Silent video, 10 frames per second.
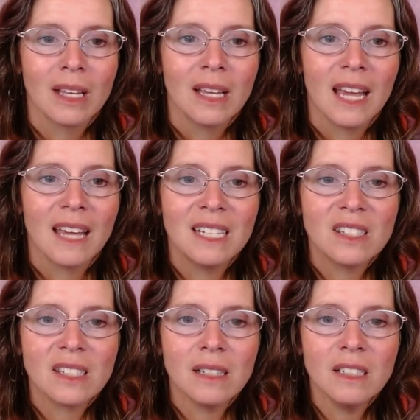And then
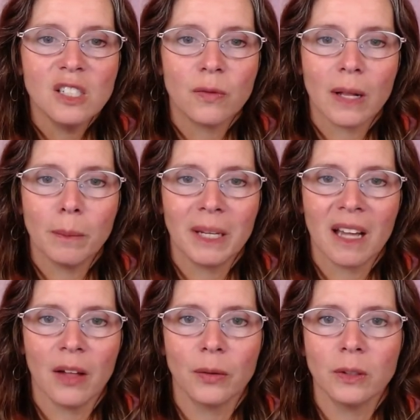skill in developing
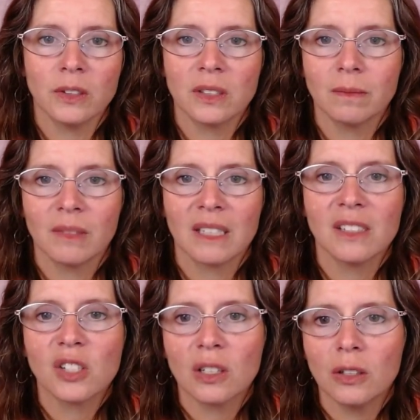others.
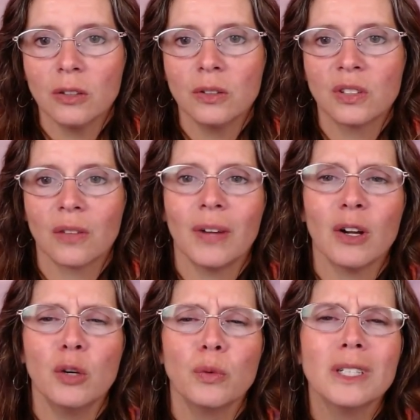This includes the
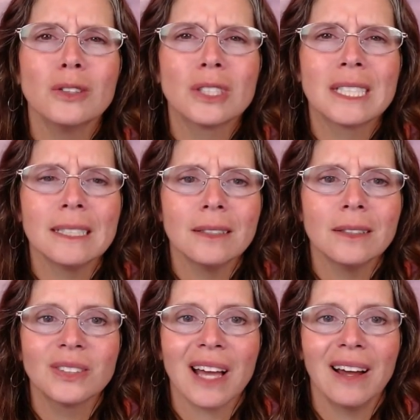very real
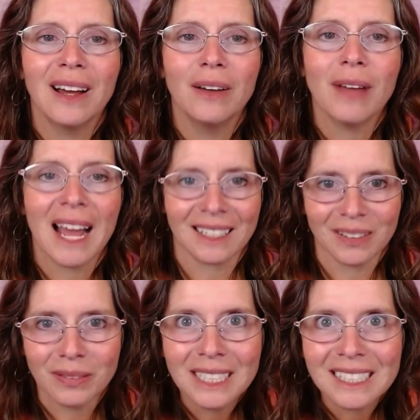skills of
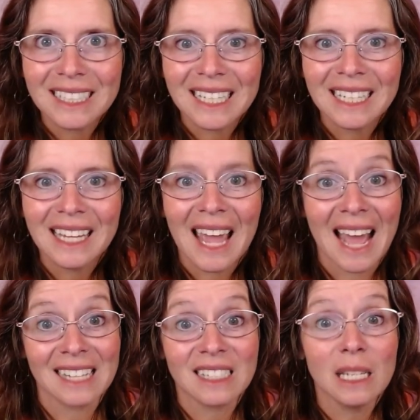active listening,
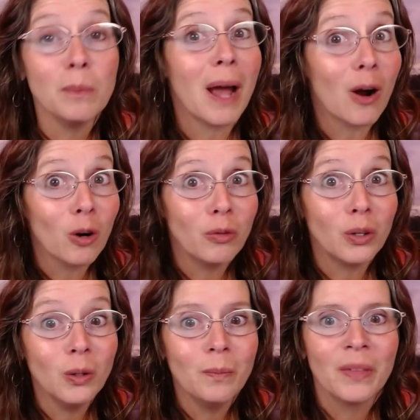asking
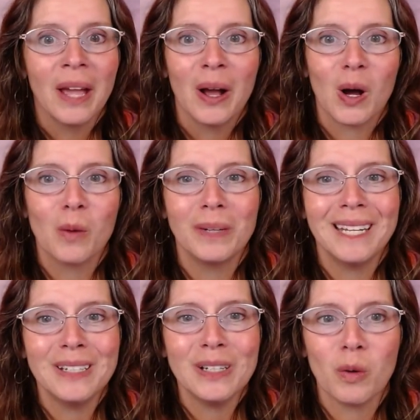powerful,
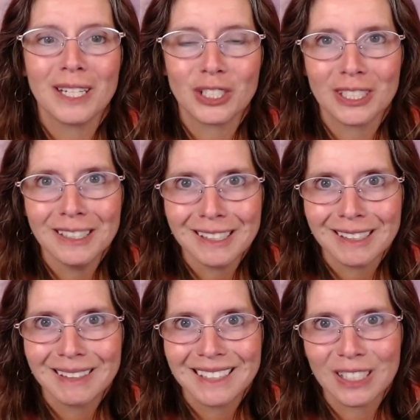open-ended questions,
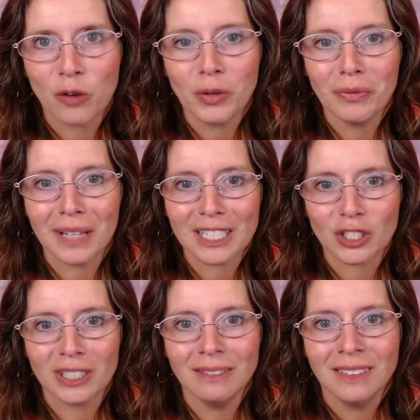
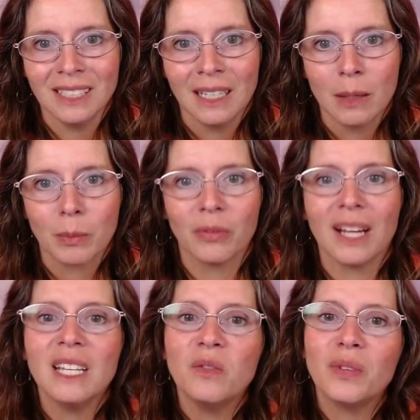self-reflection,
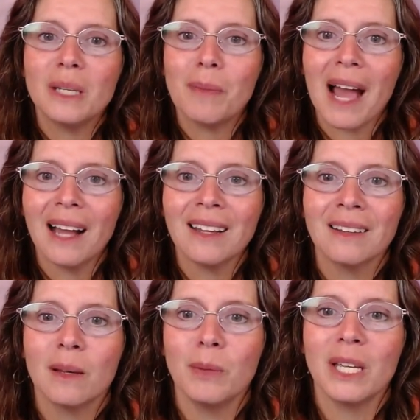providing feedback,
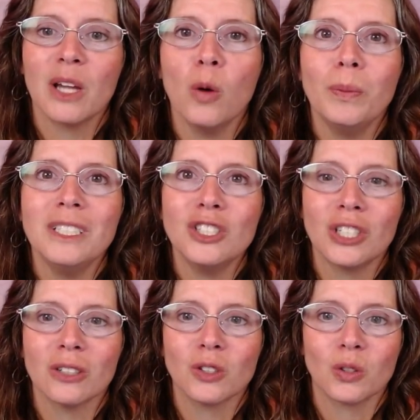and being open to
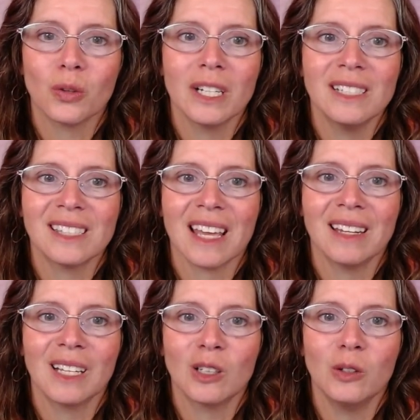share stories
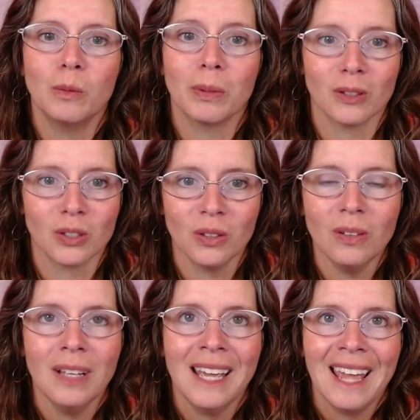that include
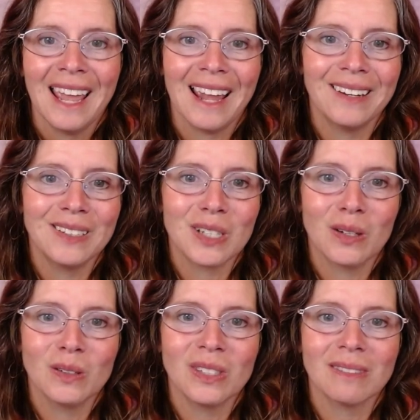personal
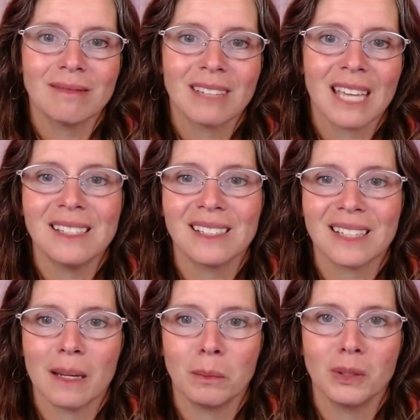anecdotes, case
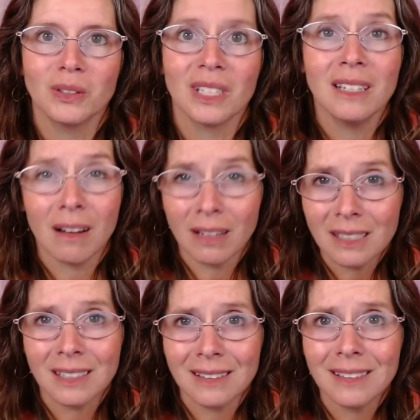examples, and
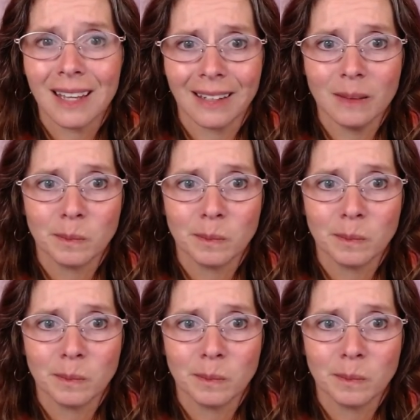honest insight.